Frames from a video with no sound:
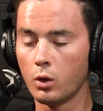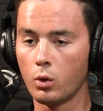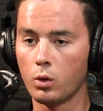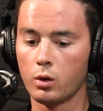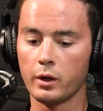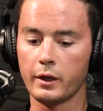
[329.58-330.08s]

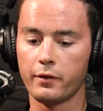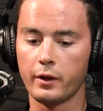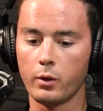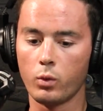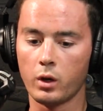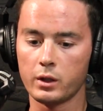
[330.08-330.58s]
or if
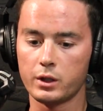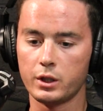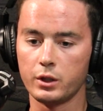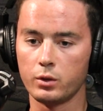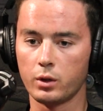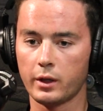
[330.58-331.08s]
they want
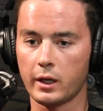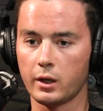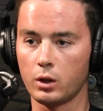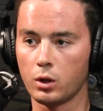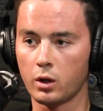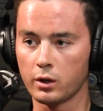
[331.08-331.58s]
to look at a
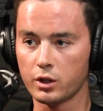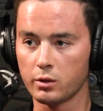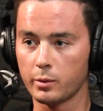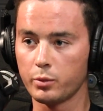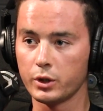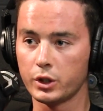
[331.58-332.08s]

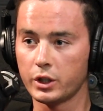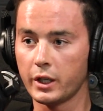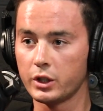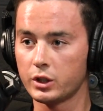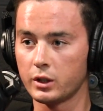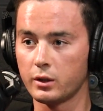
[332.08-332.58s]
long-term
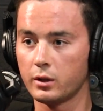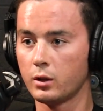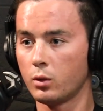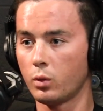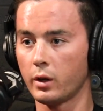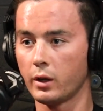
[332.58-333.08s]
appreciation,
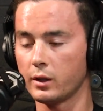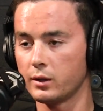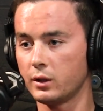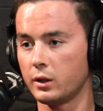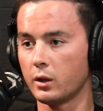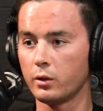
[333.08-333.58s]

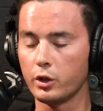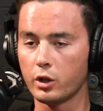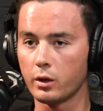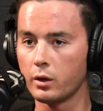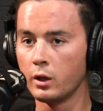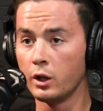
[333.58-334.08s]
whereas, you
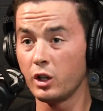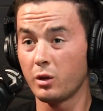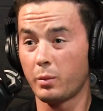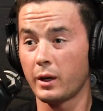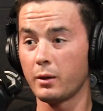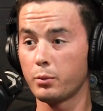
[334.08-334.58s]
could
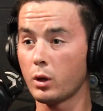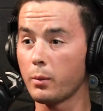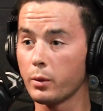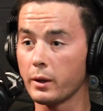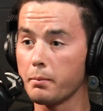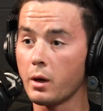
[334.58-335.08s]
buy a
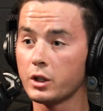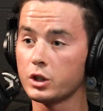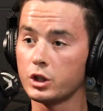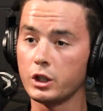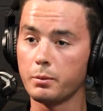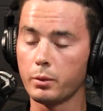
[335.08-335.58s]
property much
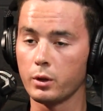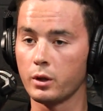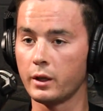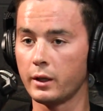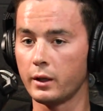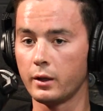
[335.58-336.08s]
cheaper
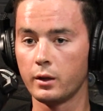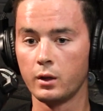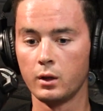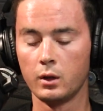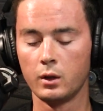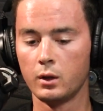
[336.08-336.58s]
in
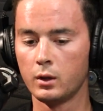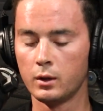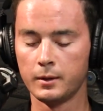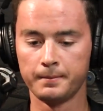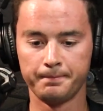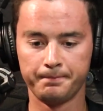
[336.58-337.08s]

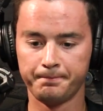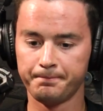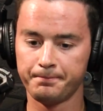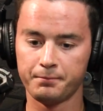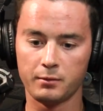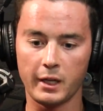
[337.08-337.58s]

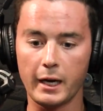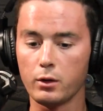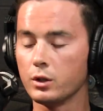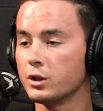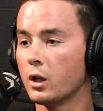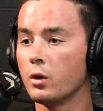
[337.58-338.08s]

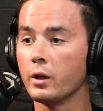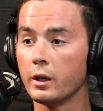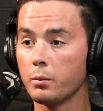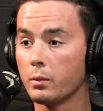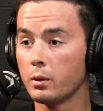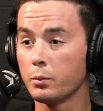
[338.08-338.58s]

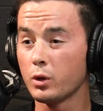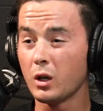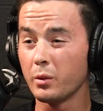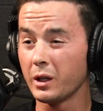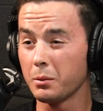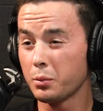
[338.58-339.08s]
Arizona and
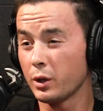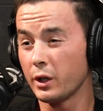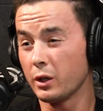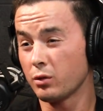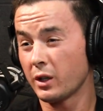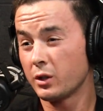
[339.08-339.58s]
probably get pretty
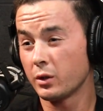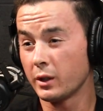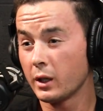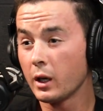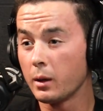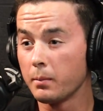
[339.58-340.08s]
good rental
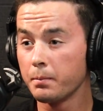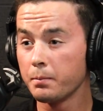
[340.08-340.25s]
income,